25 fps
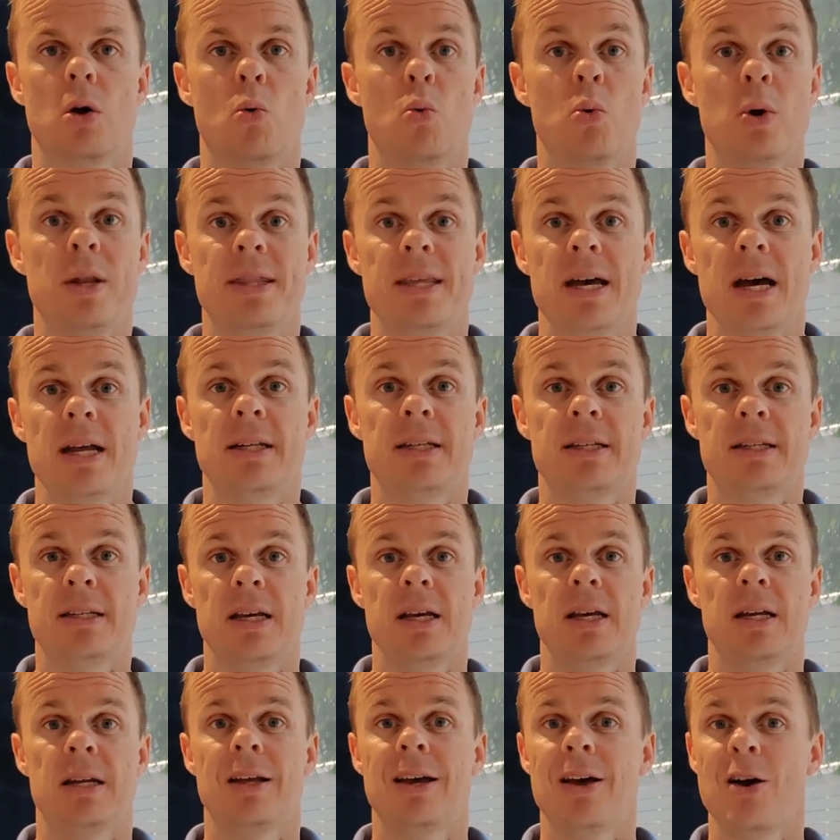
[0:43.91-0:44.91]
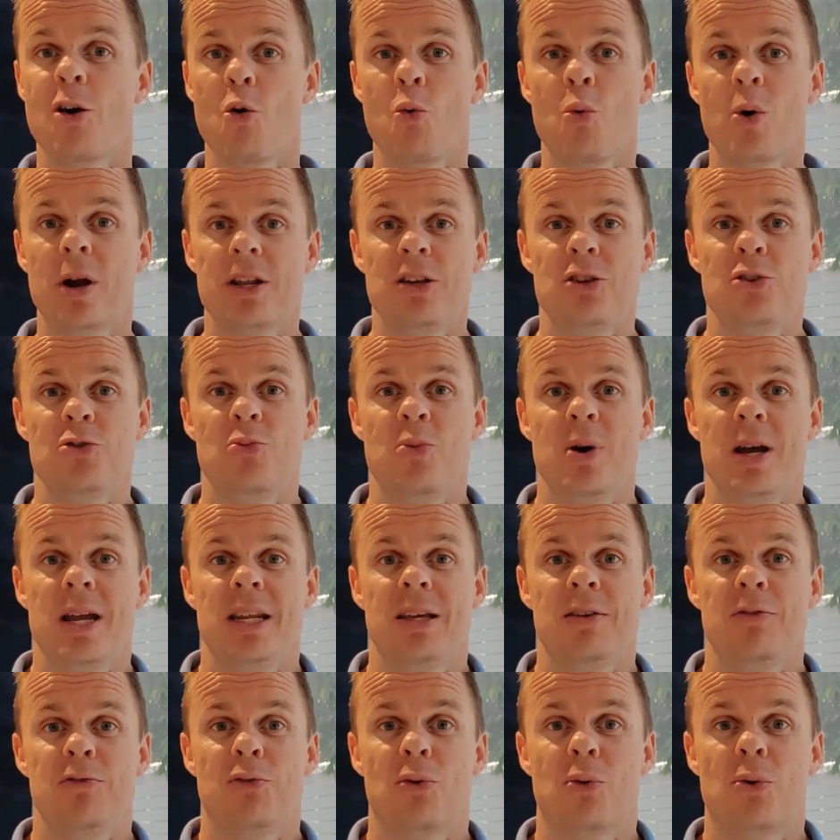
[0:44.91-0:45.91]
With that said, what are you
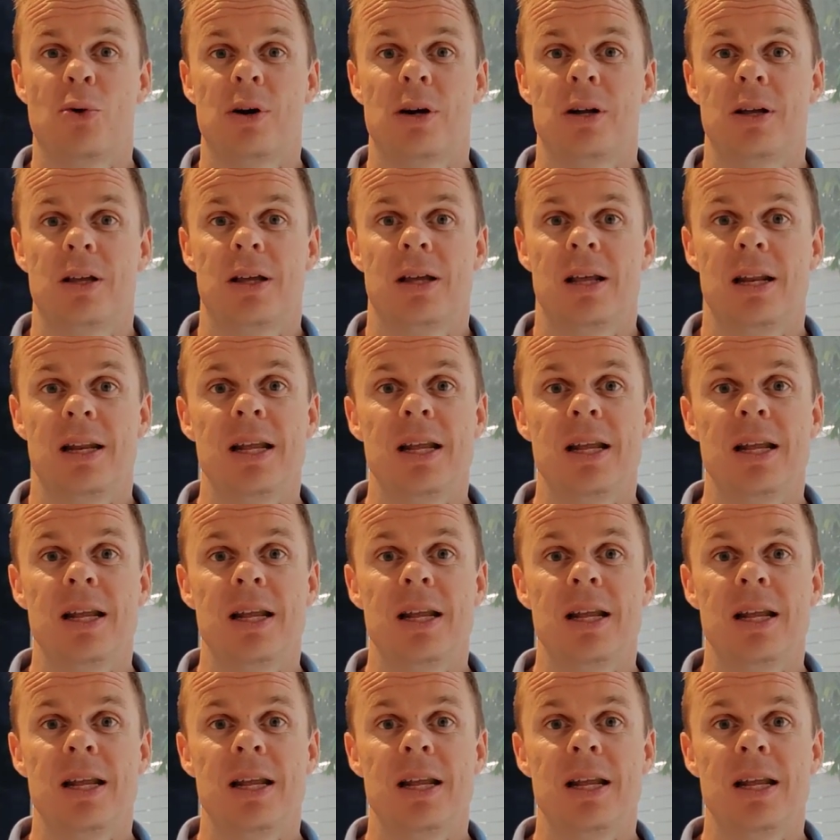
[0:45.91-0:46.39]
waiting for?